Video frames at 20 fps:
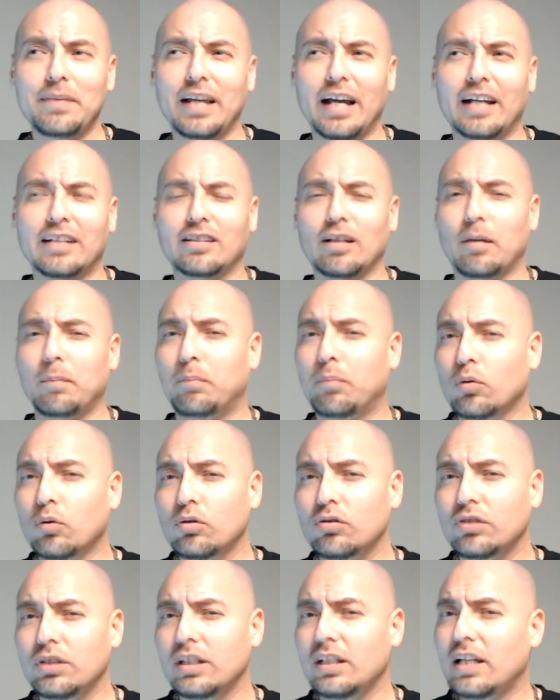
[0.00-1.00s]
as a
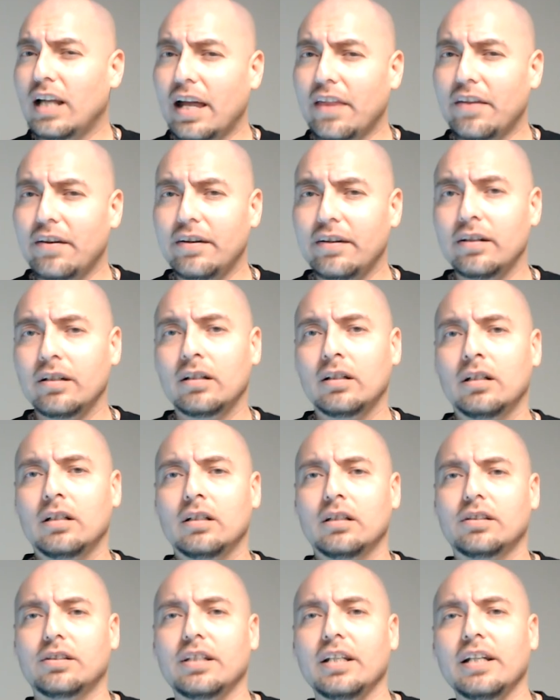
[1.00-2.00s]
boozy leather
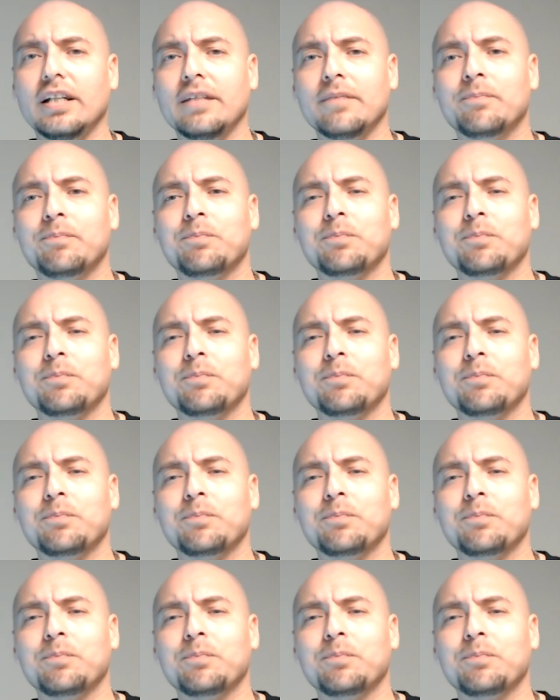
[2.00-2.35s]
scent.